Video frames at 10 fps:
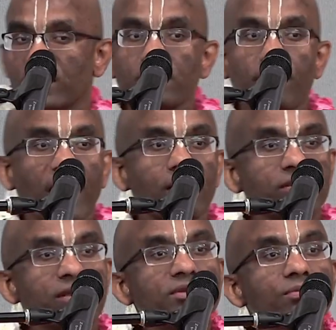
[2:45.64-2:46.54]
the
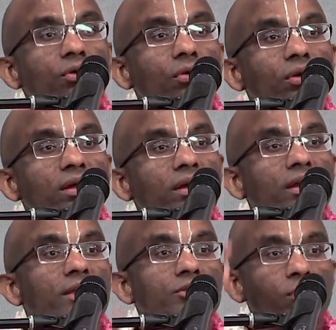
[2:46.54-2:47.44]
Bhagavatam's mood
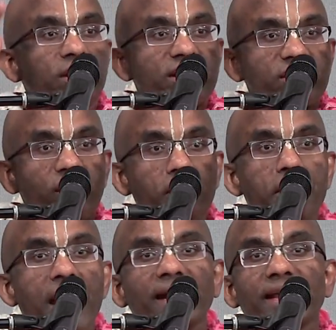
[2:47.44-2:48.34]
is to very
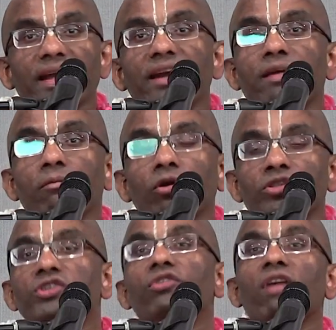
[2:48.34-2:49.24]
dramatically
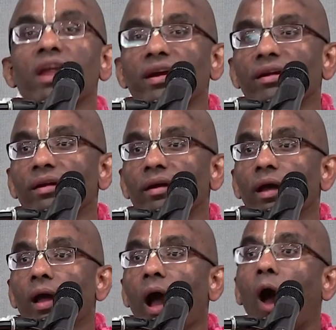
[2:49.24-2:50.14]
demonstrate
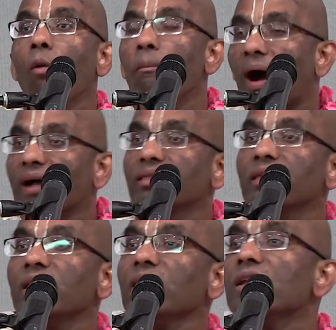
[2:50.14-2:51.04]
how
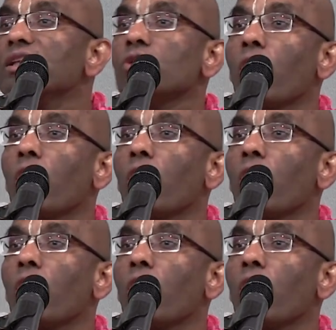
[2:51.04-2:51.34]
Bhakti is